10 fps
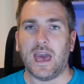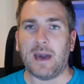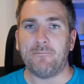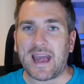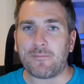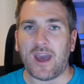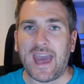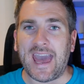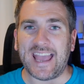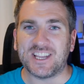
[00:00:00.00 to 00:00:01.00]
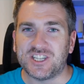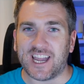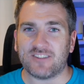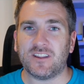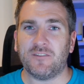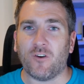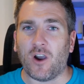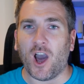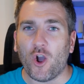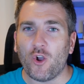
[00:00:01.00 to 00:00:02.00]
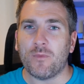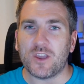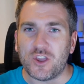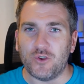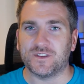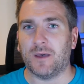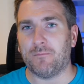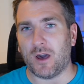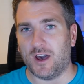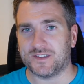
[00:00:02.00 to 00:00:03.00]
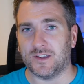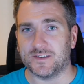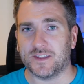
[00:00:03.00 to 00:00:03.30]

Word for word: A MacBook Air is generally for a home user person.